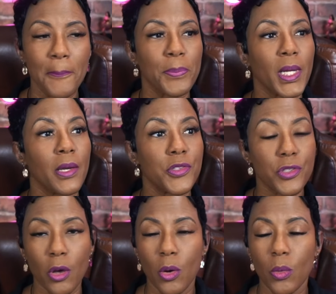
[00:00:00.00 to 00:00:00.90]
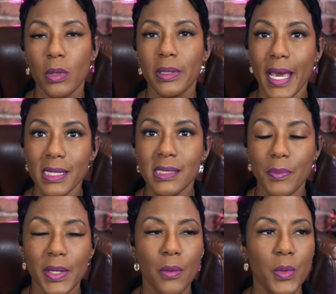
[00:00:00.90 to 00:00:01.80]
So that's something
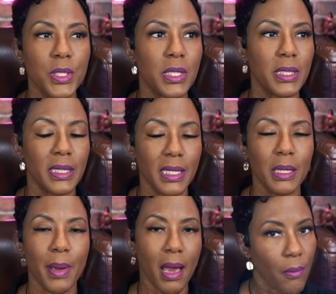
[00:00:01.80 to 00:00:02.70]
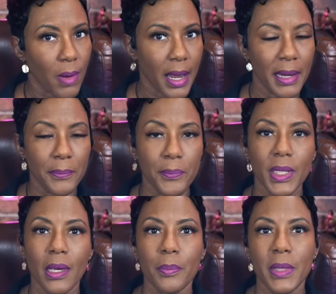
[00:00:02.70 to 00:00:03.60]
I want you to think about, right?
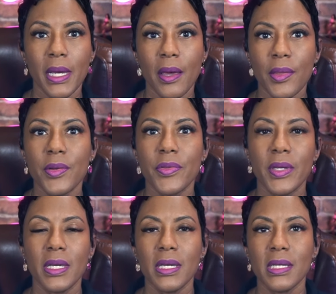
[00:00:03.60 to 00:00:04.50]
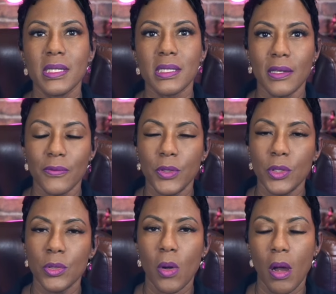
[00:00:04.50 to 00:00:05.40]
The other thing is if
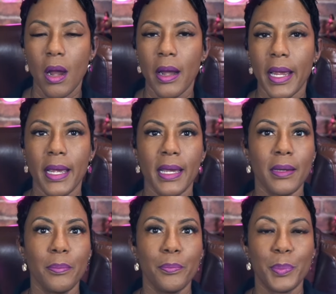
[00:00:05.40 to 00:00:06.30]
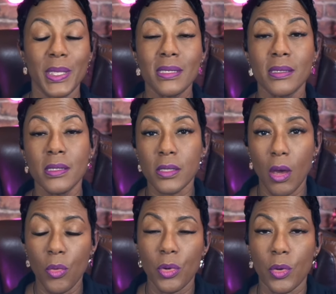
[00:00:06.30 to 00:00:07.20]
you are a business
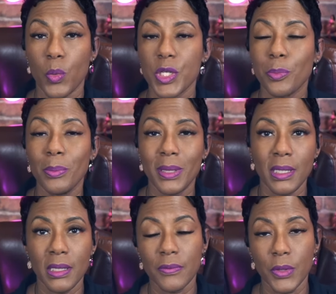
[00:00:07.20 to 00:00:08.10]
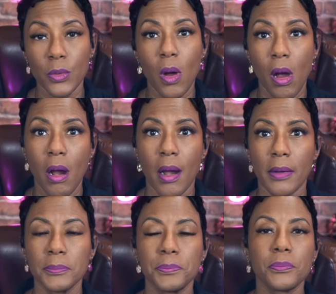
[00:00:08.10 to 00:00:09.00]
owner, which many of you are,
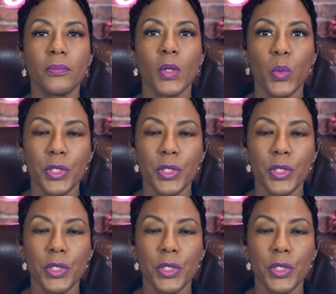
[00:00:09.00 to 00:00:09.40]
when you're